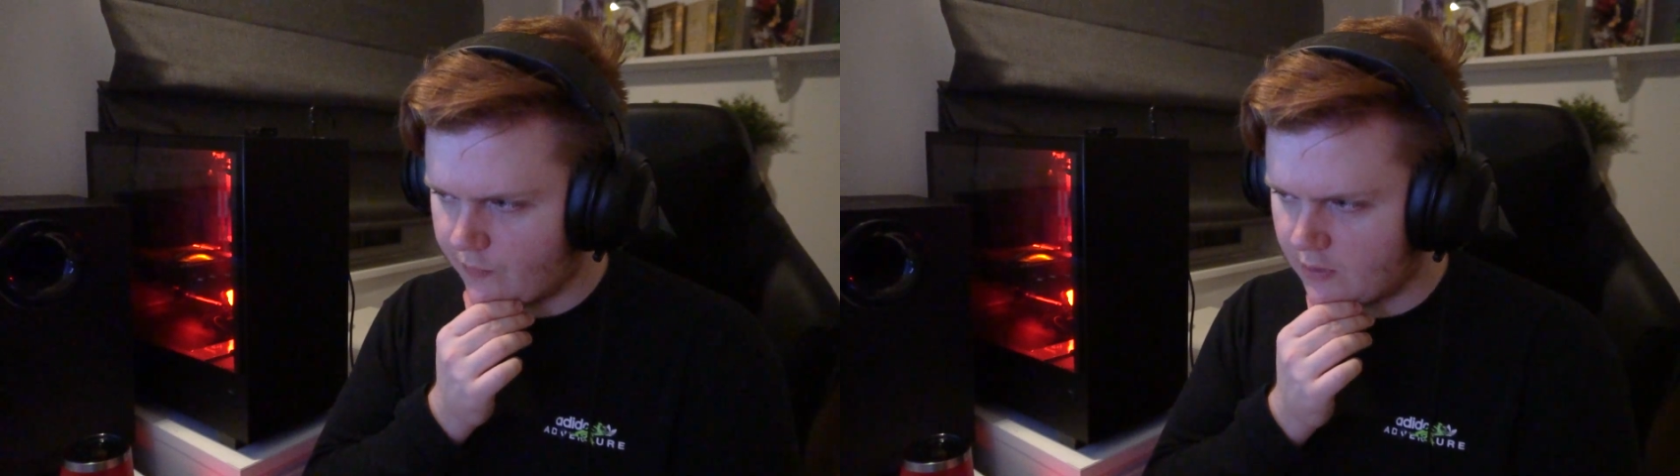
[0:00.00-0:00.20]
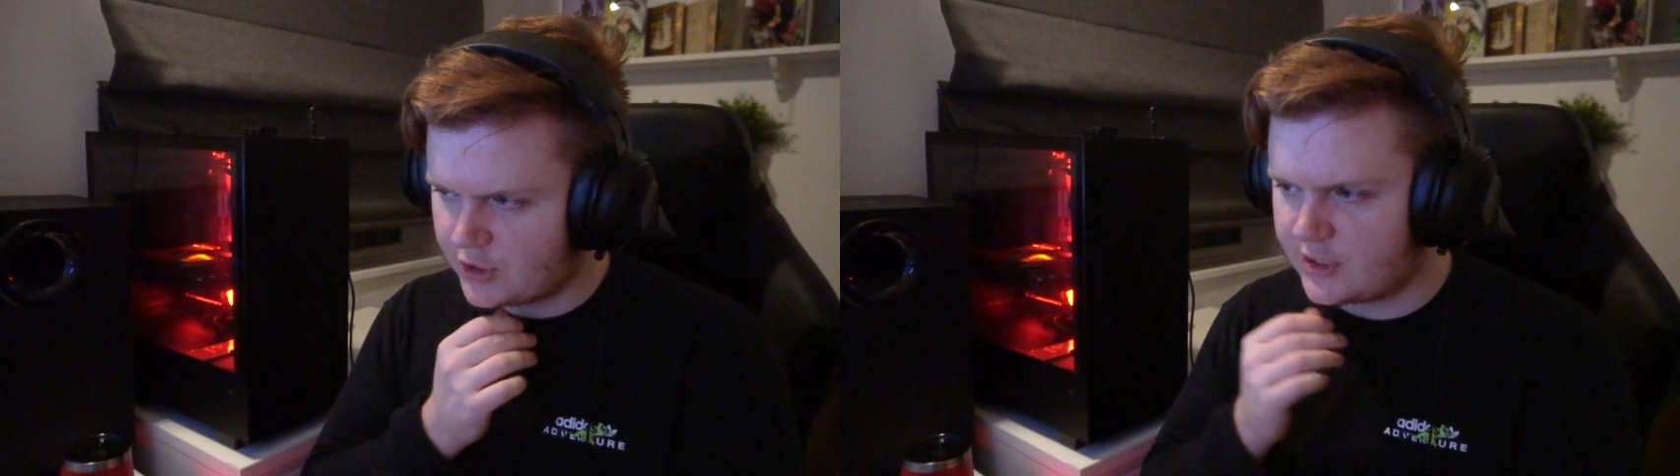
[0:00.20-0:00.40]

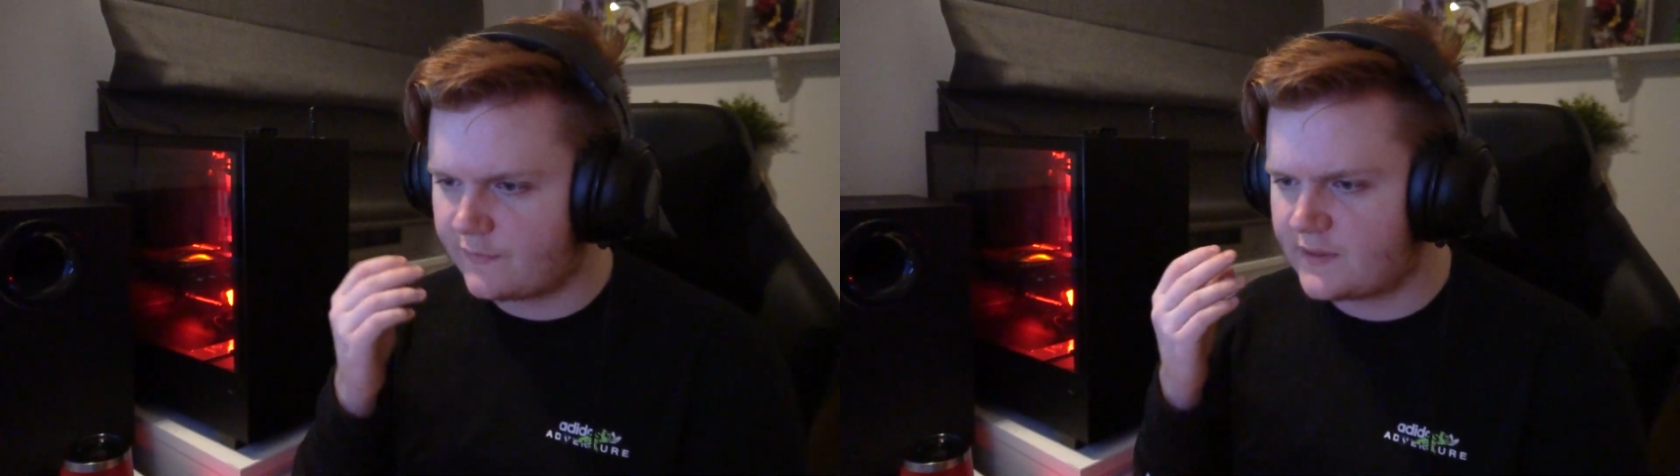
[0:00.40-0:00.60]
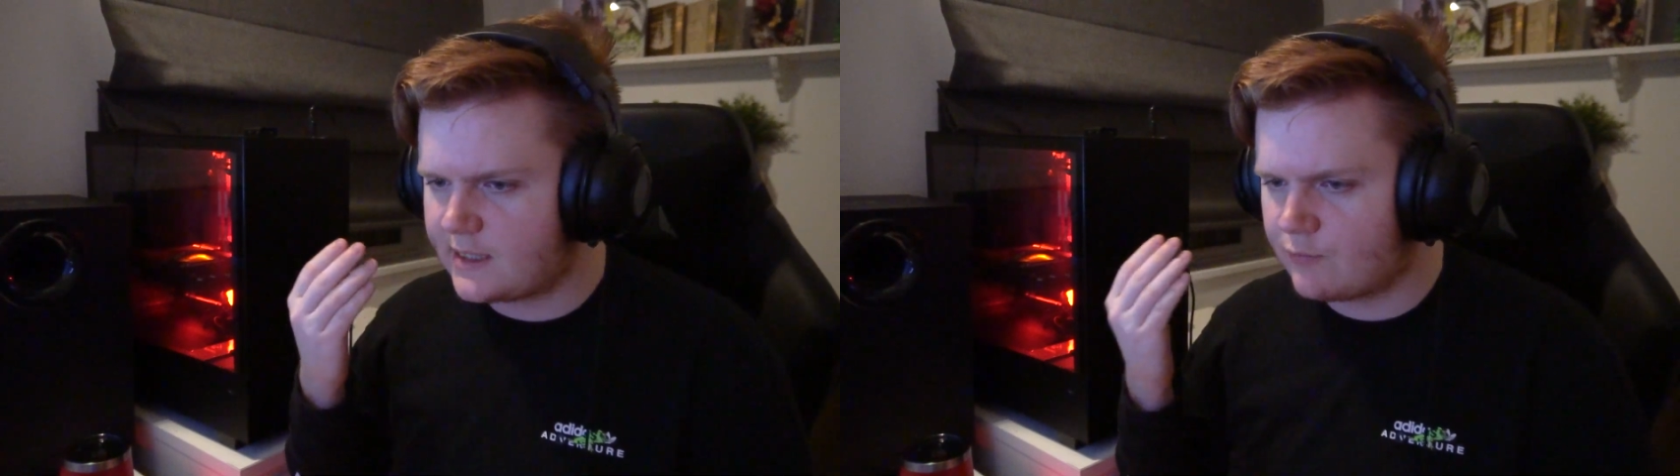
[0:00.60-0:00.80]
She's
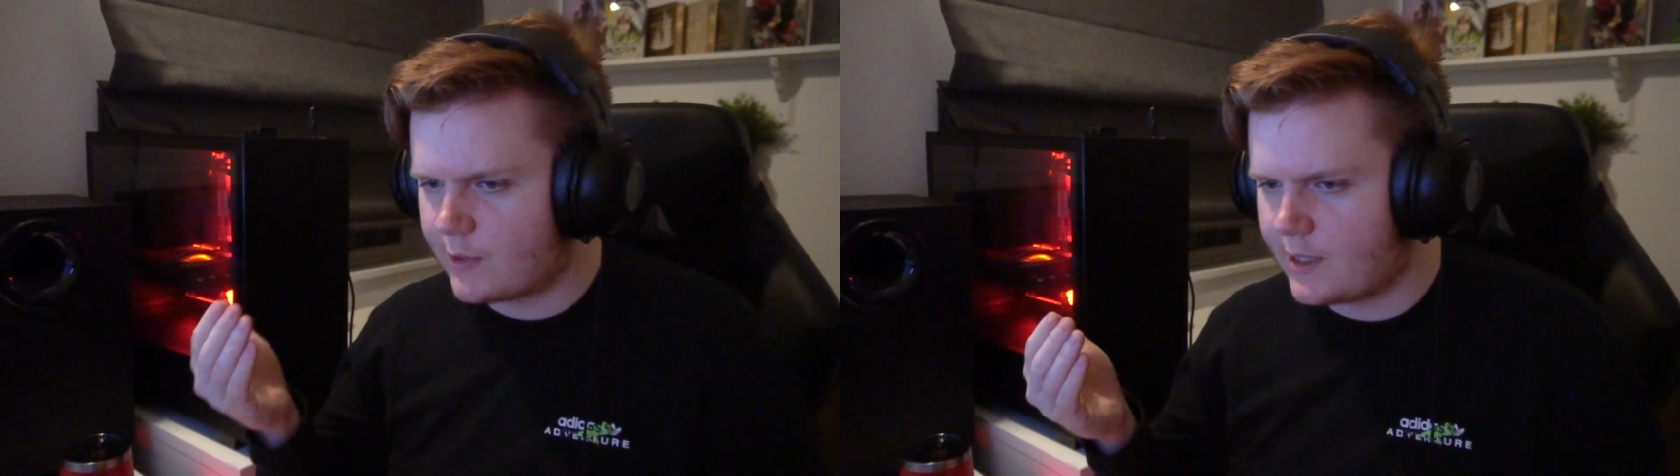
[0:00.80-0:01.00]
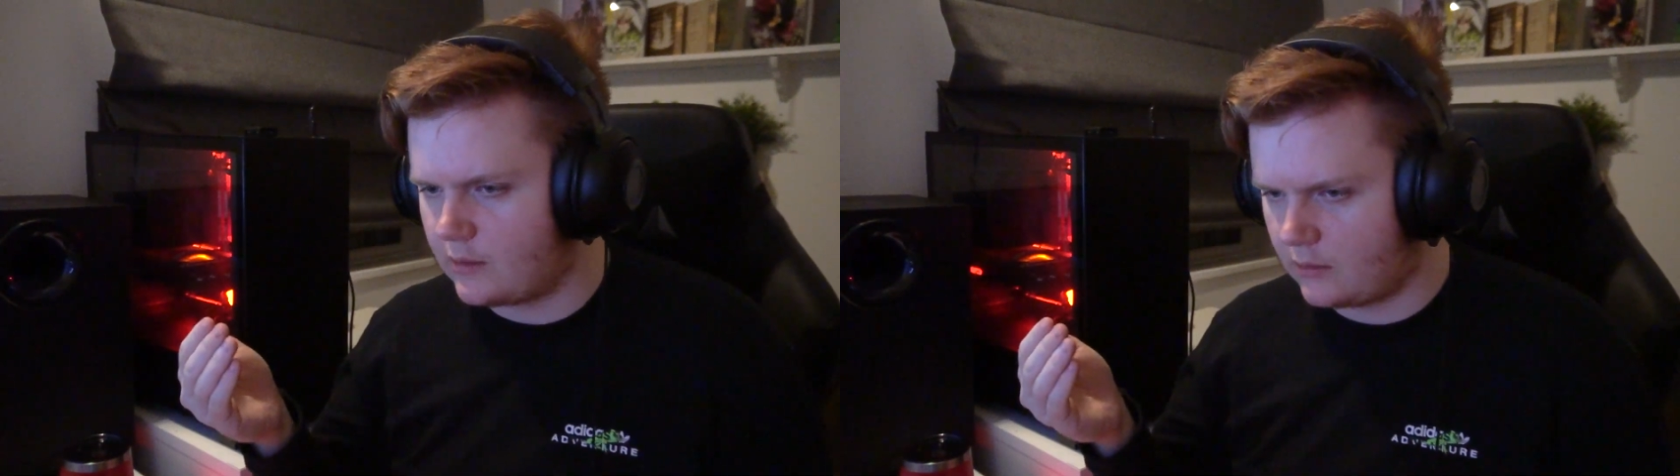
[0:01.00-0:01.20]
obviously
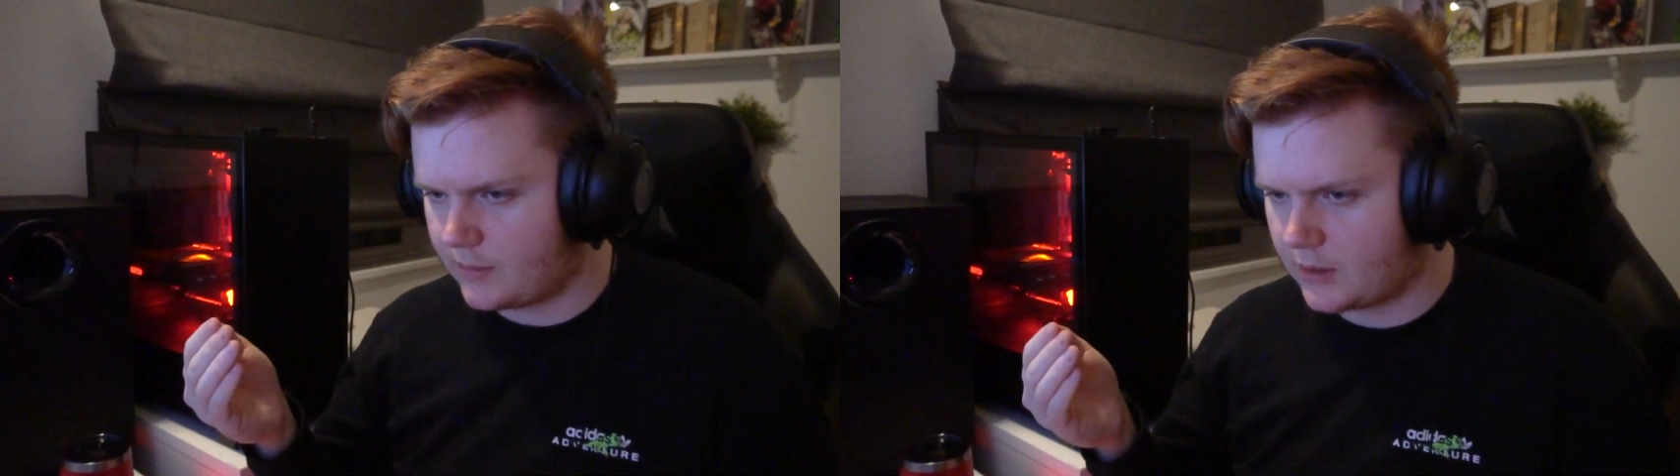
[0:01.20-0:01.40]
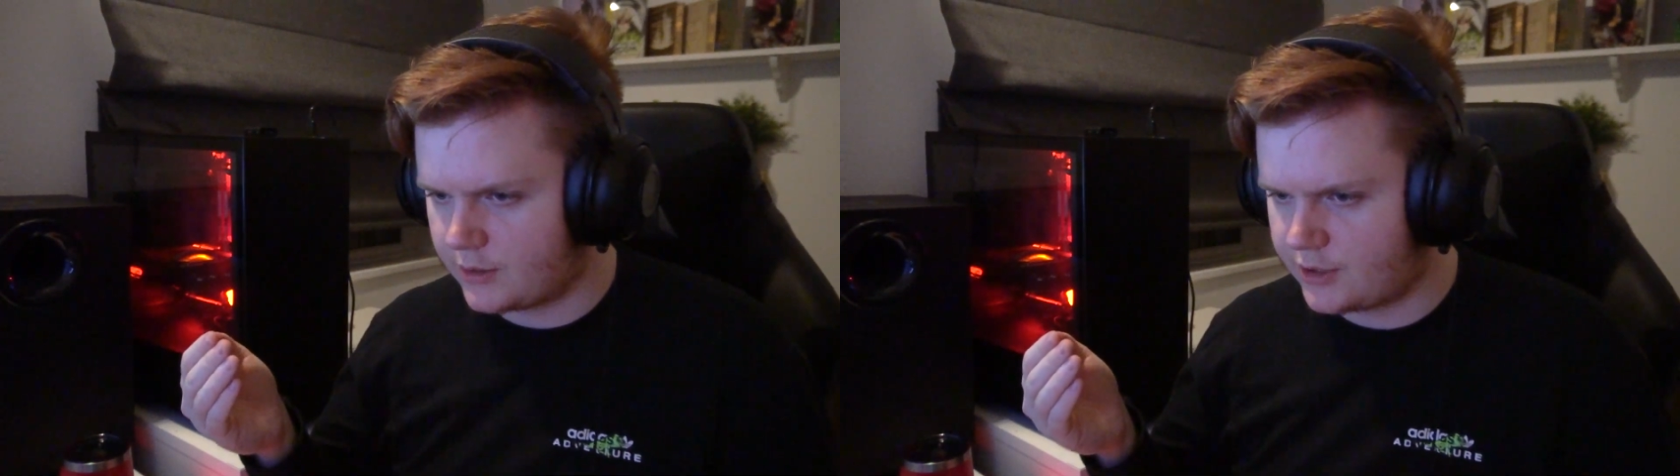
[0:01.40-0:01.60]
real
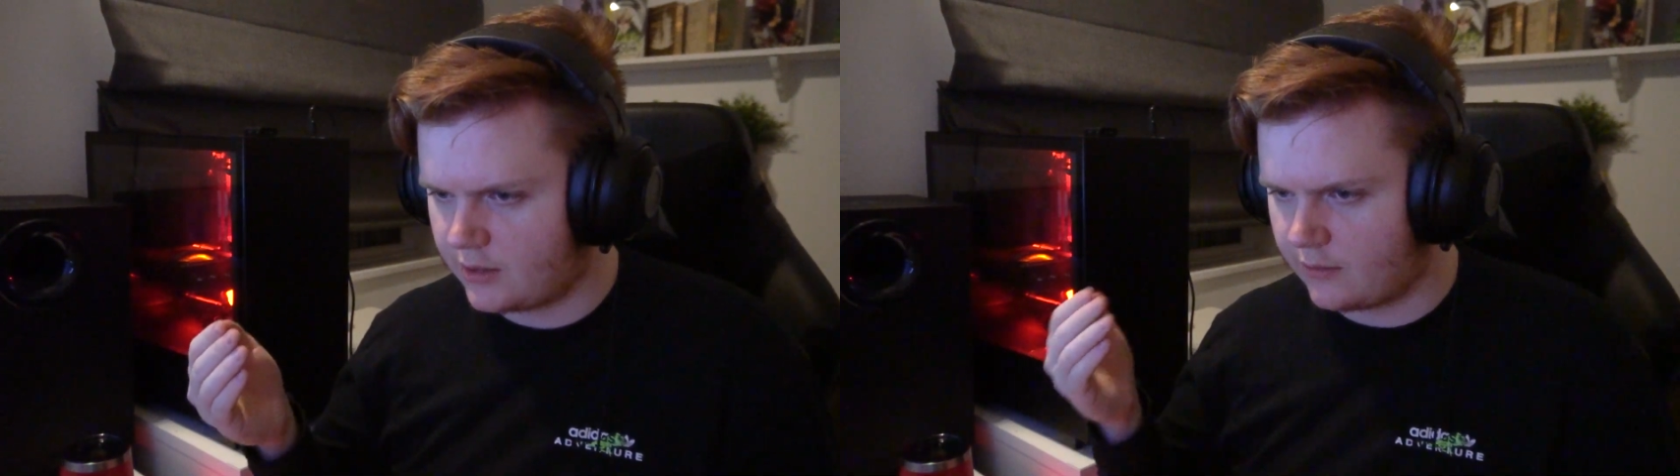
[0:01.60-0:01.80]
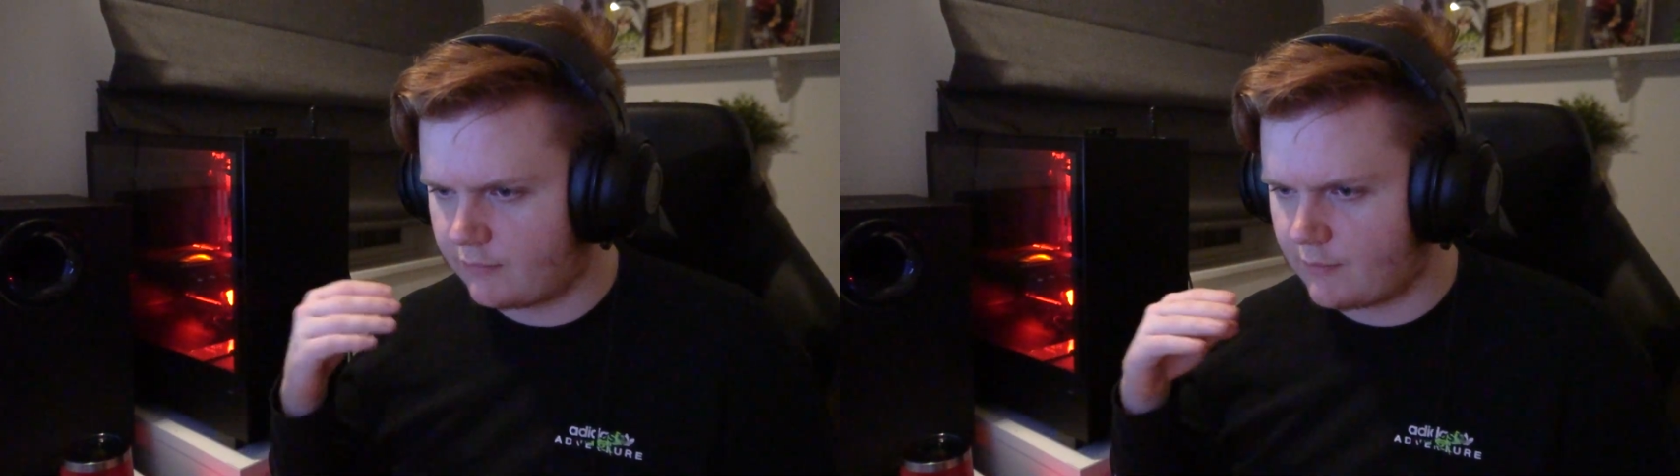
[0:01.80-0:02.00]
because she
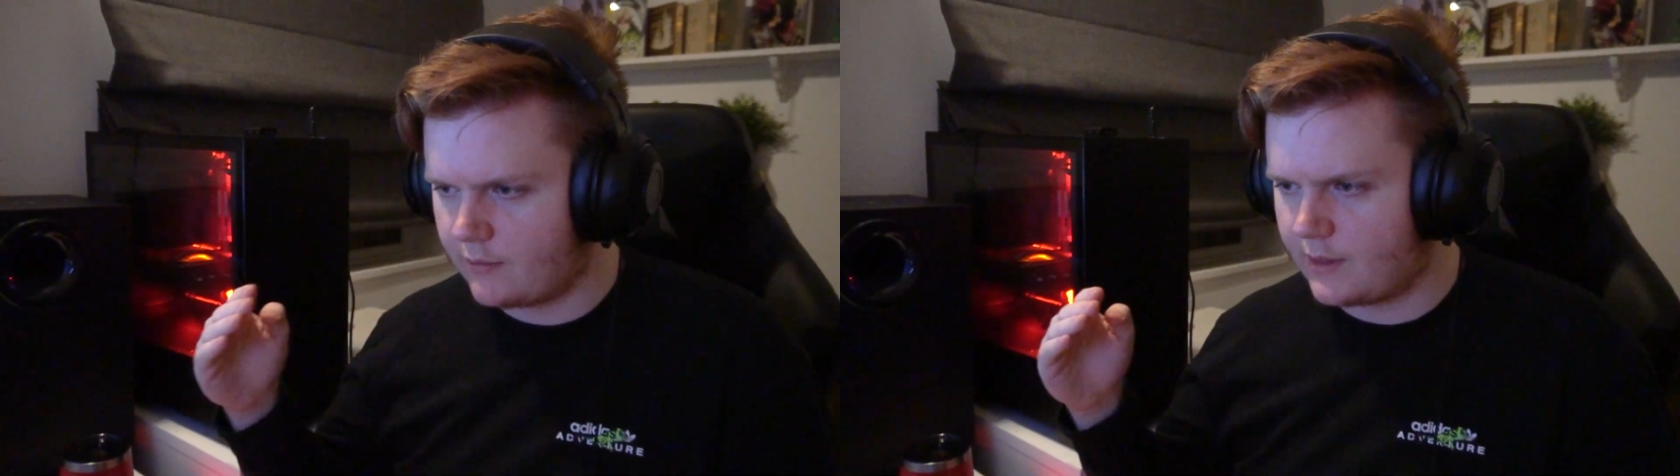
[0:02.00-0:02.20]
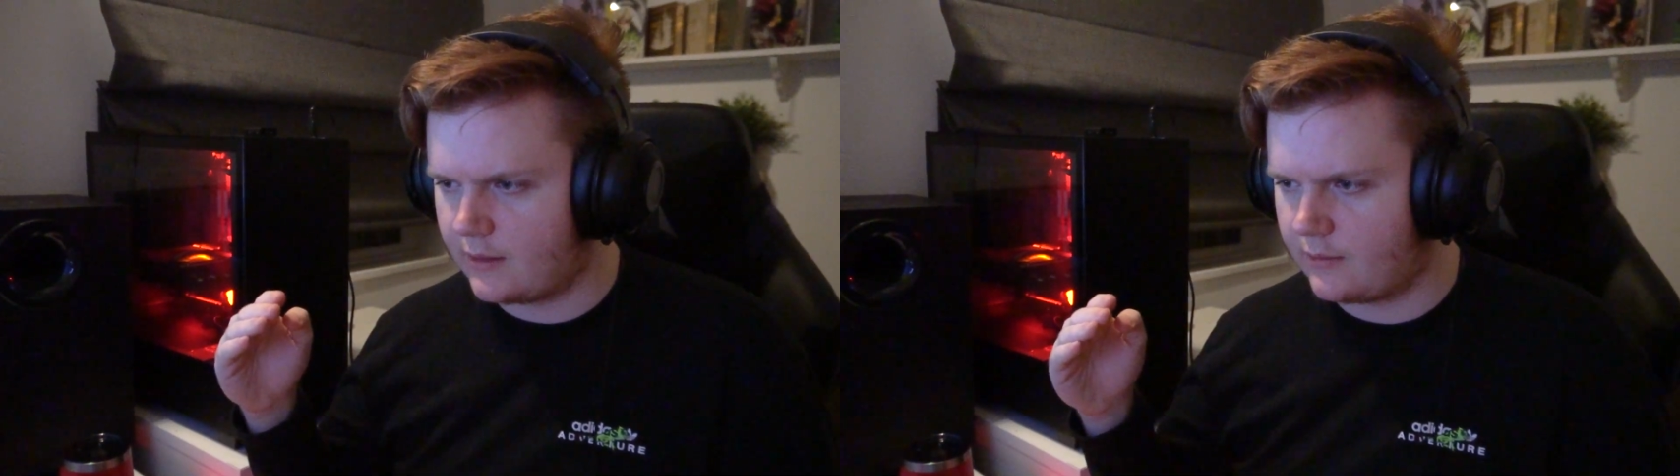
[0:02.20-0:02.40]
got
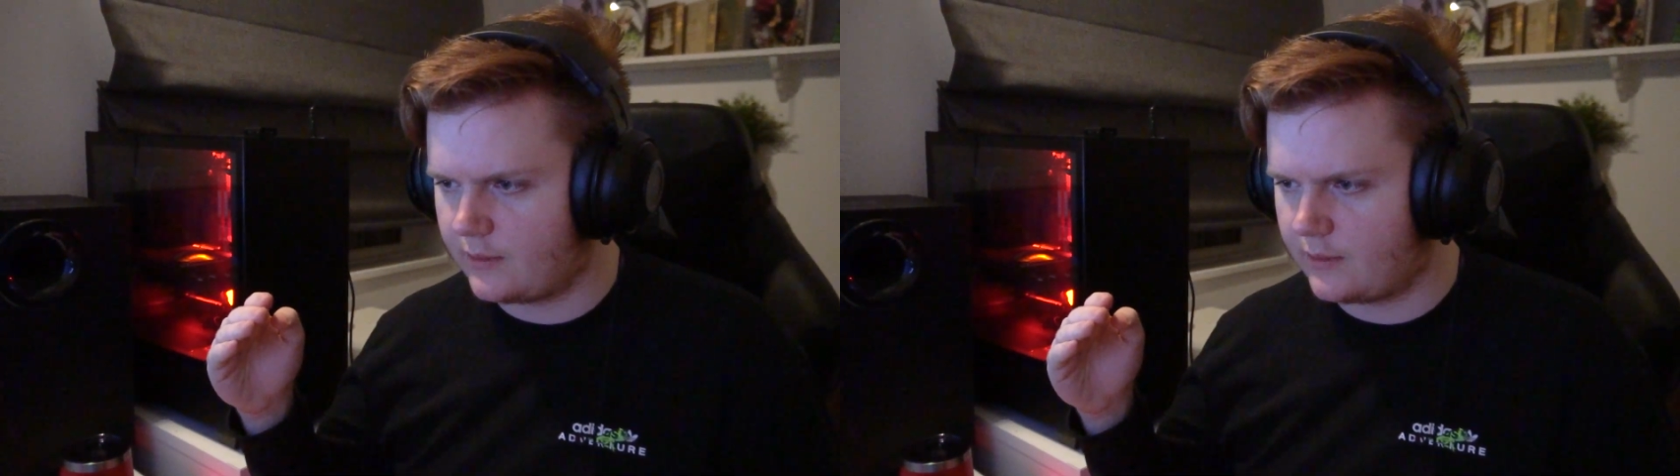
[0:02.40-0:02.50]
thrown out